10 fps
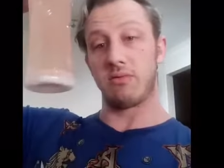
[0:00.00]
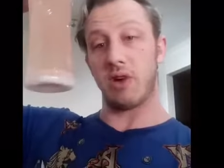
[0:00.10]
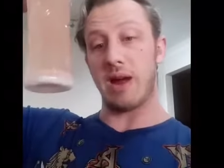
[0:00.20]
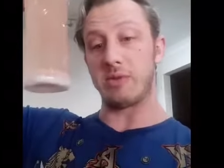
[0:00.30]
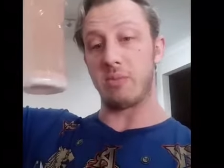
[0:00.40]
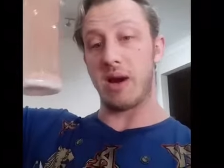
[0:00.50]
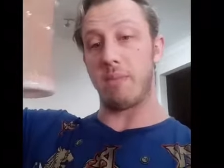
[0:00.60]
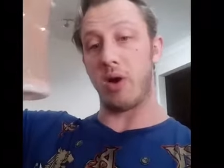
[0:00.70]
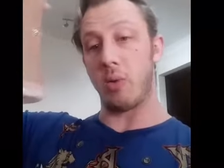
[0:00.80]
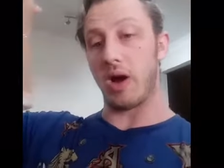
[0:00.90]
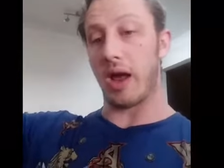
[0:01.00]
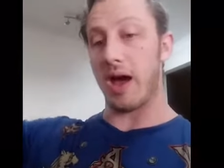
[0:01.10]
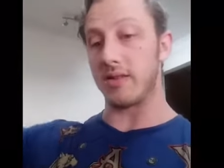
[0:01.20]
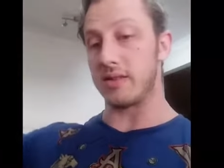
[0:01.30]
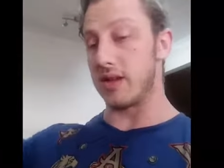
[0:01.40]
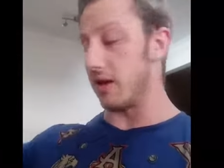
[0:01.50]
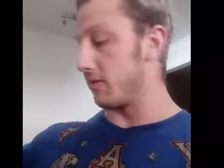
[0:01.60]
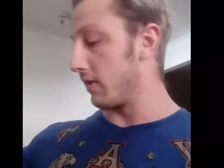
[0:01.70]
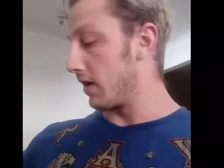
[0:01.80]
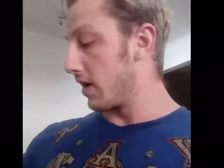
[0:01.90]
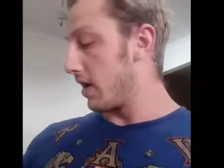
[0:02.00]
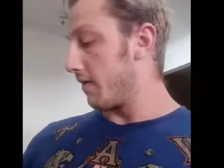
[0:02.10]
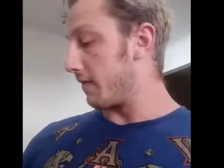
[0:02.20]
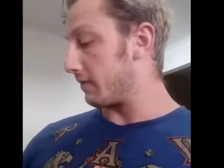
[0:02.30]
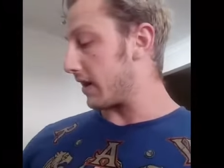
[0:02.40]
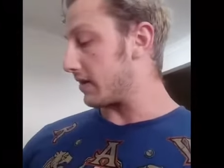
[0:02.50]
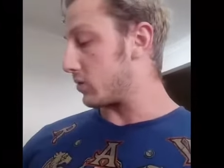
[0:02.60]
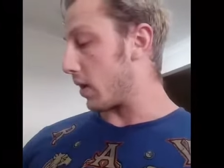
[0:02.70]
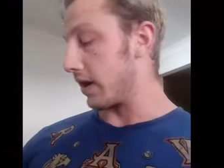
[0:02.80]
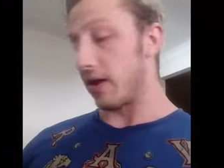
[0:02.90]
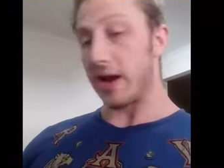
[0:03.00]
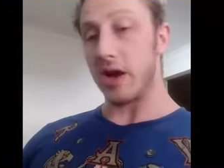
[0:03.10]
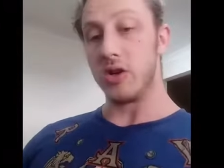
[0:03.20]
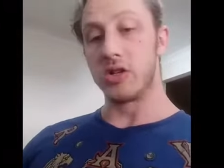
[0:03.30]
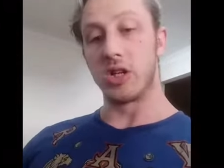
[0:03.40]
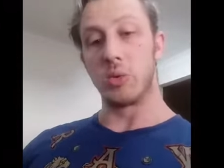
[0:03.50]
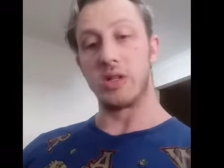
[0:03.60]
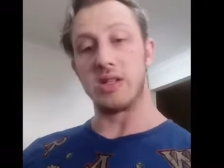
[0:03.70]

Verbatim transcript: grams of my pre-workout instead of 15 to 20 like I usually would